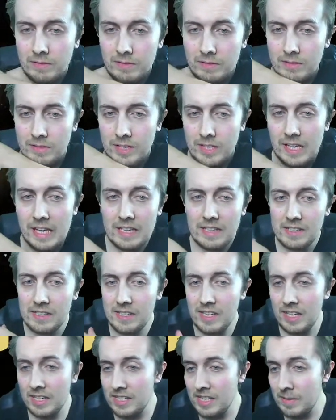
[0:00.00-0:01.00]
Yet to
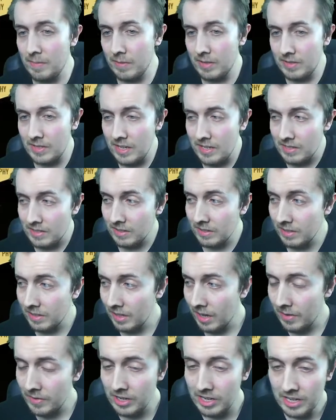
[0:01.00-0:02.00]
see a team of the season.
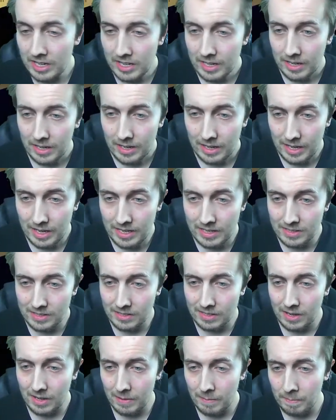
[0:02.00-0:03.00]
I mean, it's
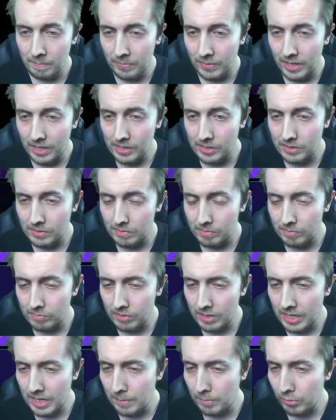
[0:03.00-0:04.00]
um, it's
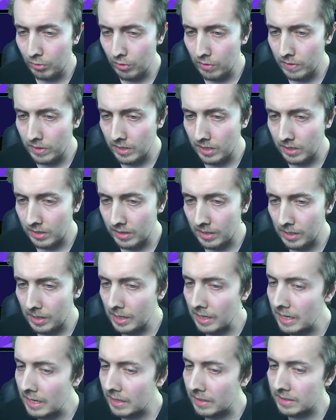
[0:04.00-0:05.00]
really proving that the
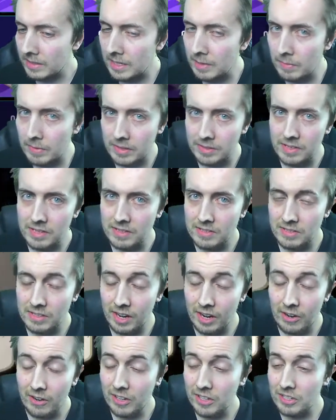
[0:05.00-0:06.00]
Liga team of the seasons
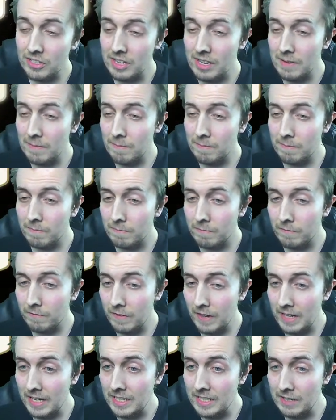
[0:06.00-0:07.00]
are actually
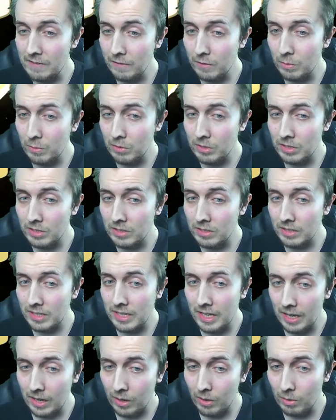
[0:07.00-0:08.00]
fairly difficult to
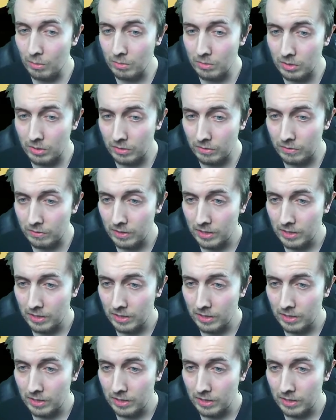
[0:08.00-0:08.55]
get a hold of.